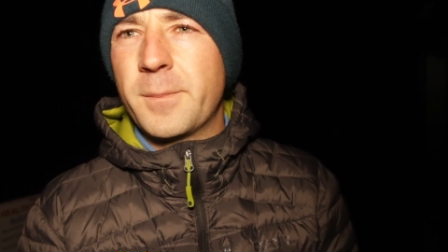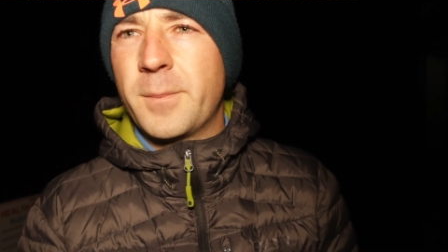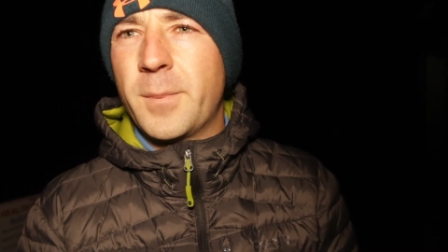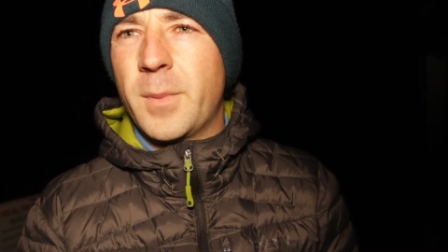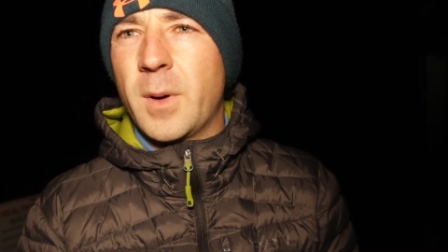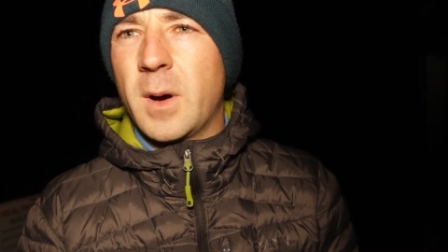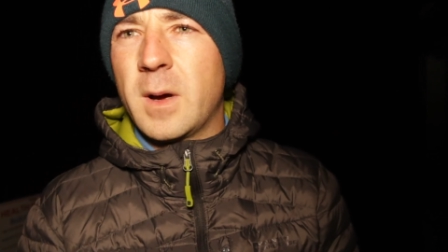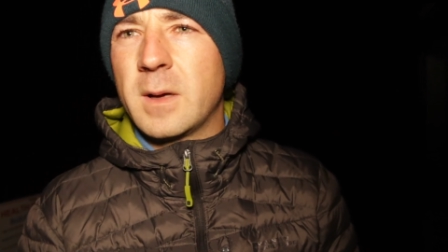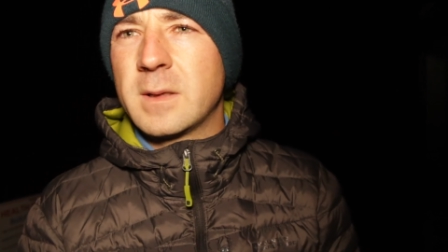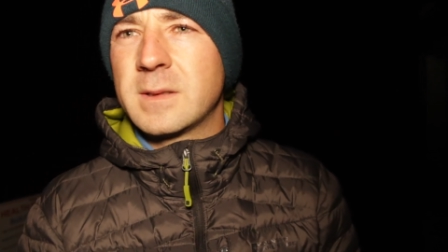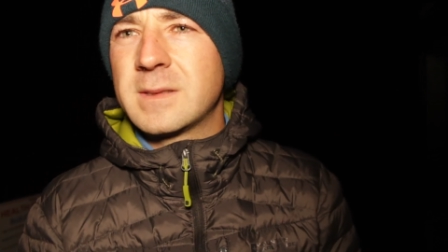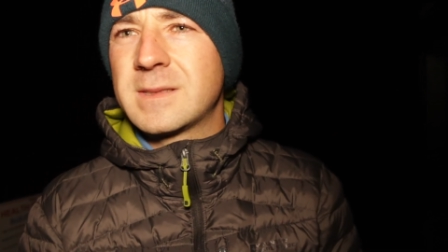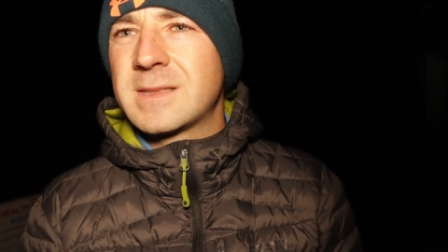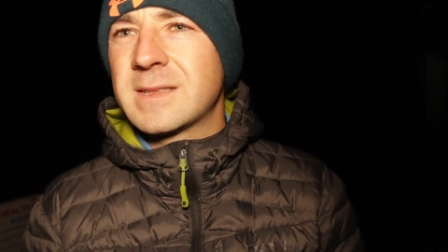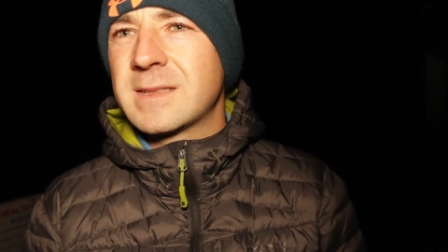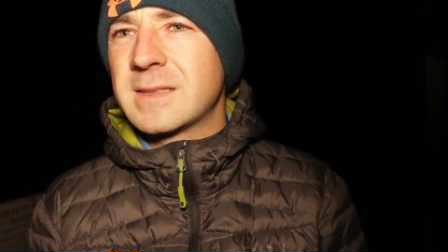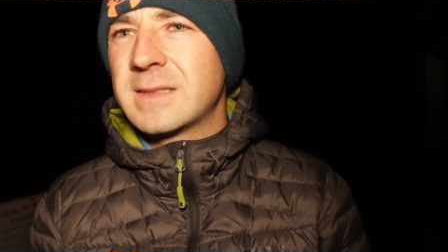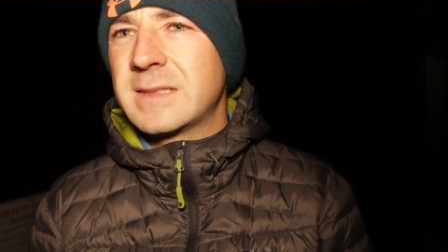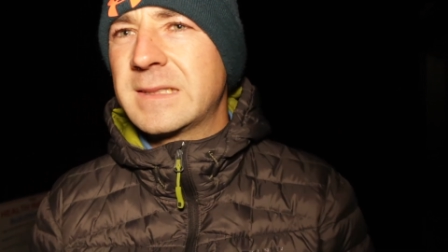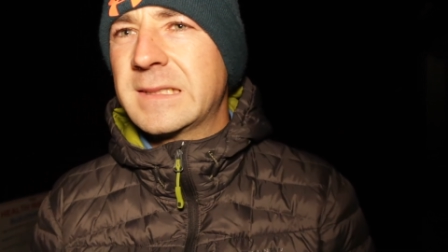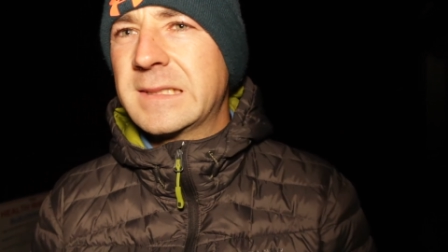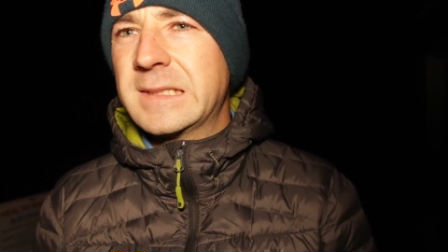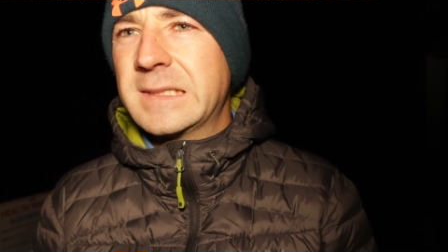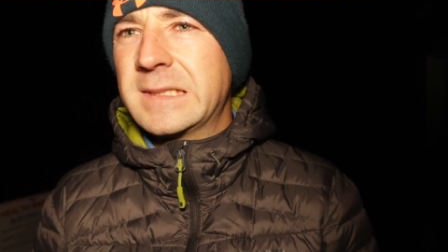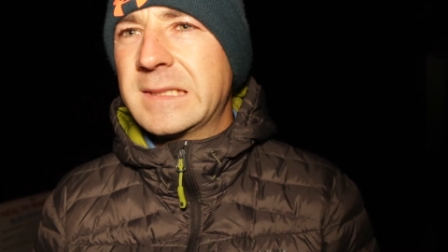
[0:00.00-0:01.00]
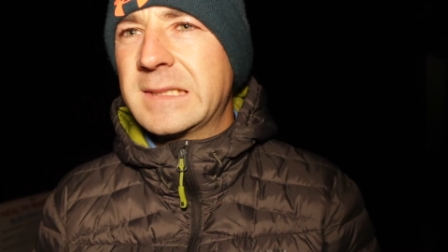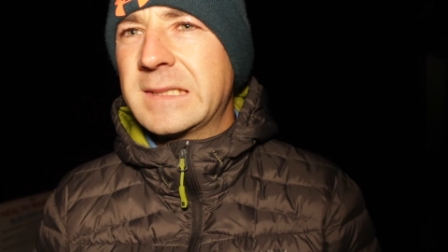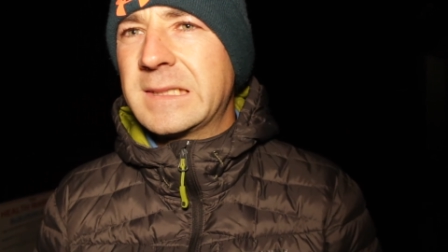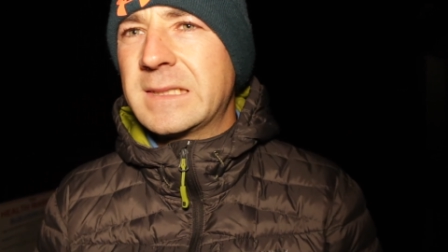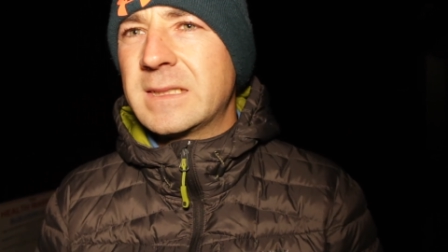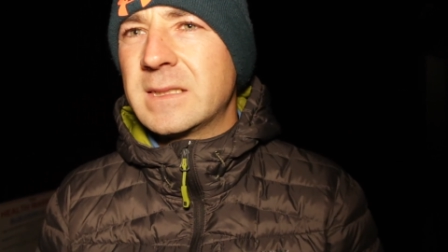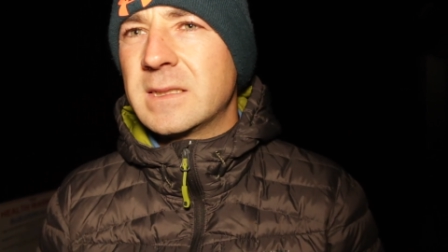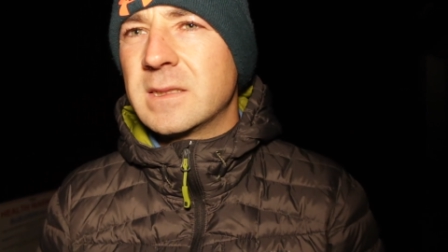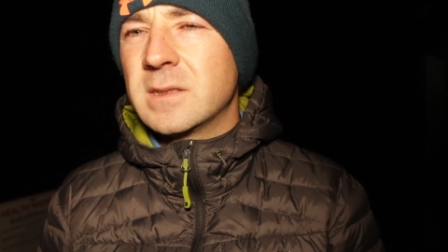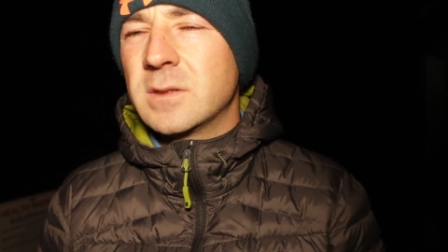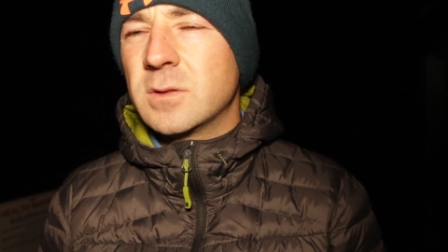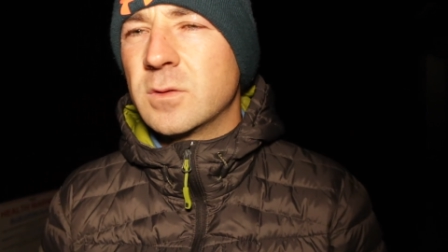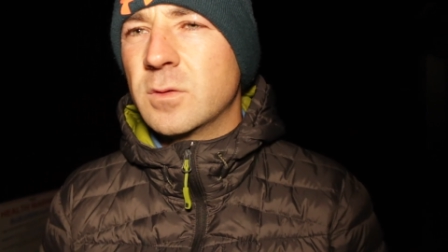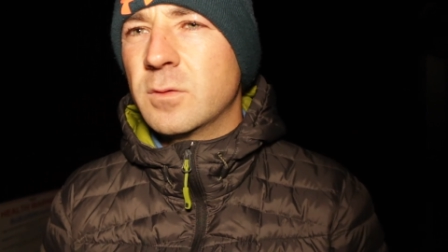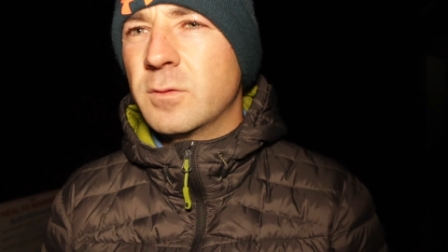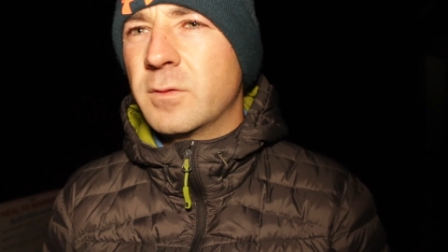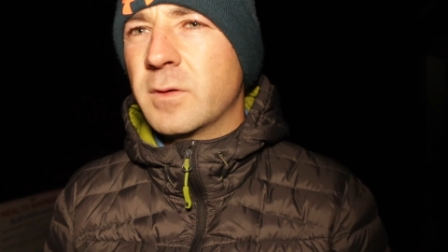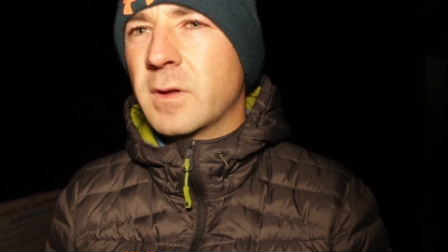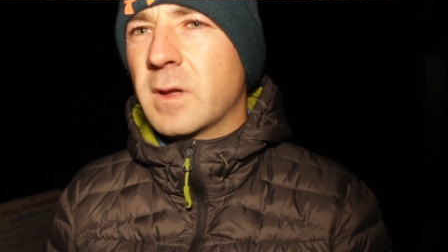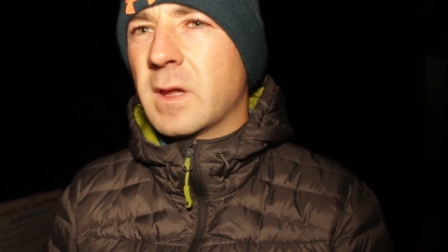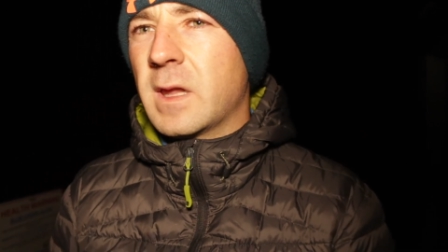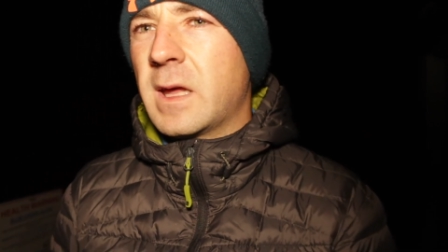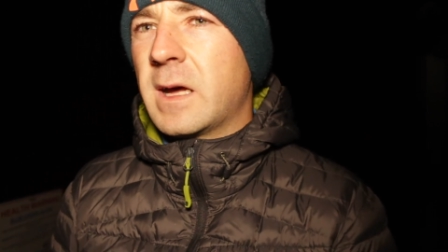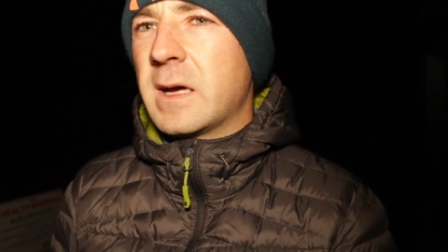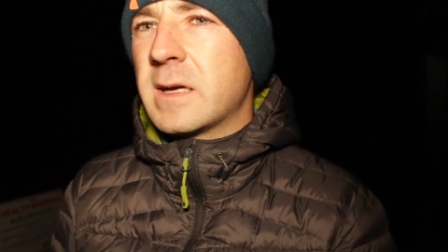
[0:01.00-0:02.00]
But
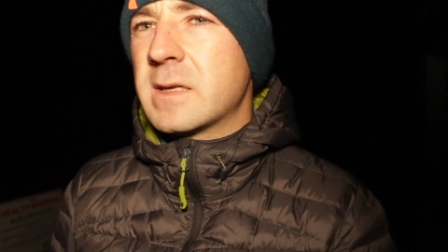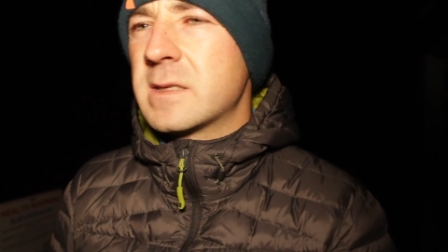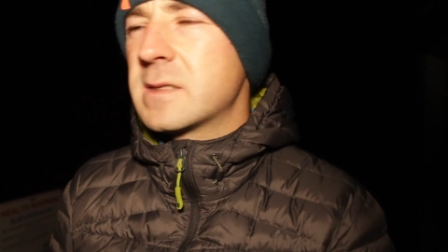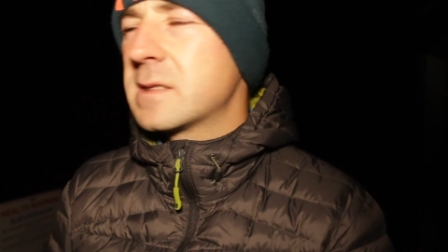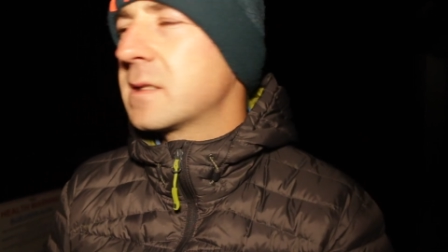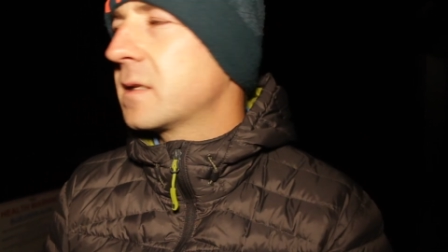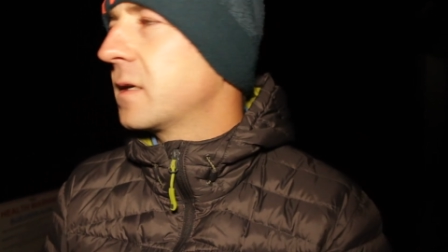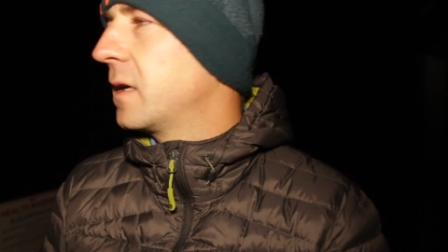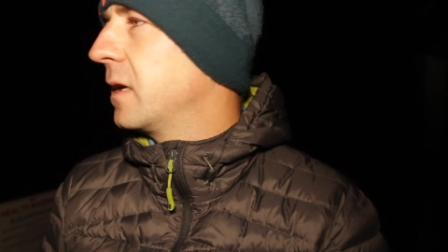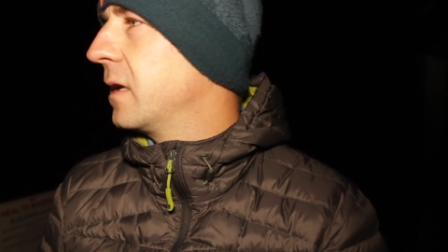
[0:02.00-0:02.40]
over the last